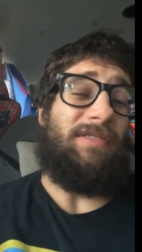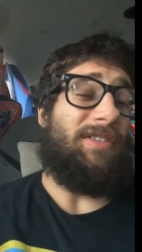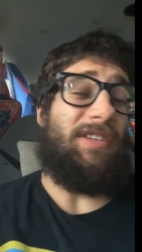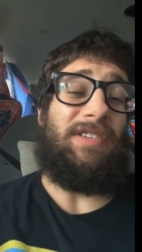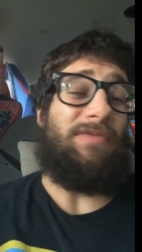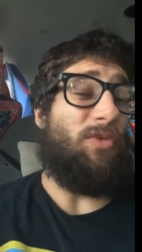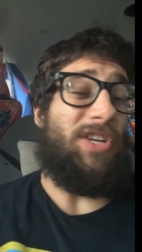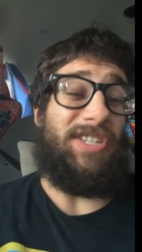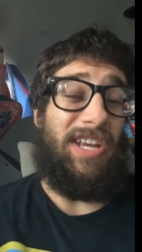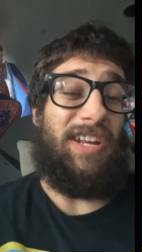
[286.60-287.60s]
Didn't
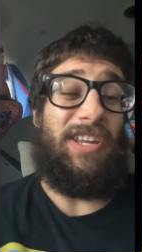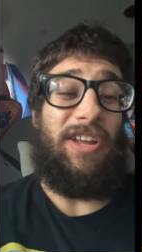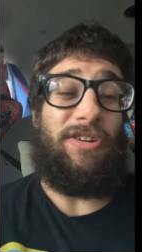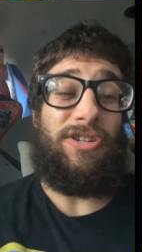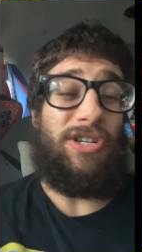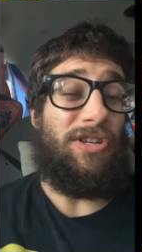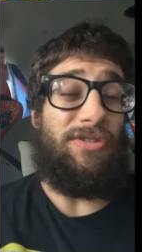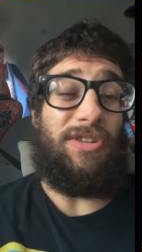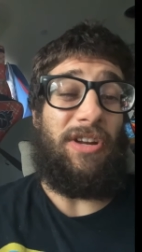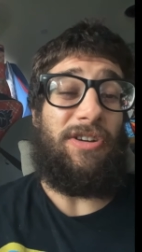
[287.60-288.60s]
waste any energy,
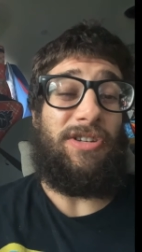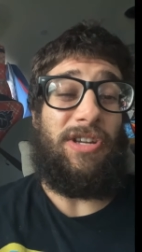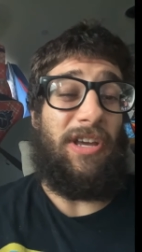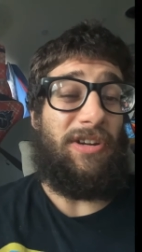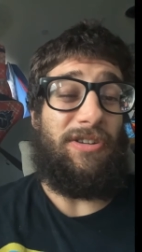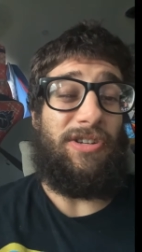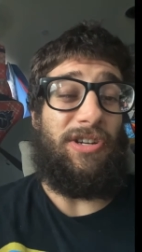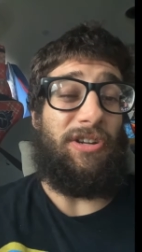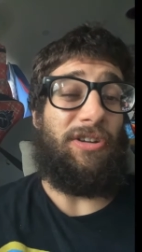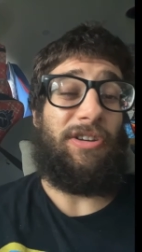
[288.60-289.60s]
use energy, energy
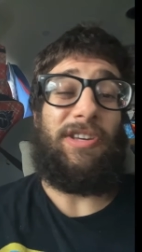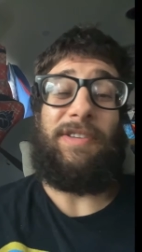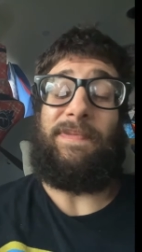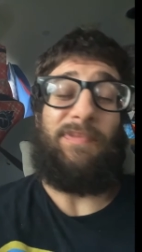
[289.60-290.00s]
to cook it.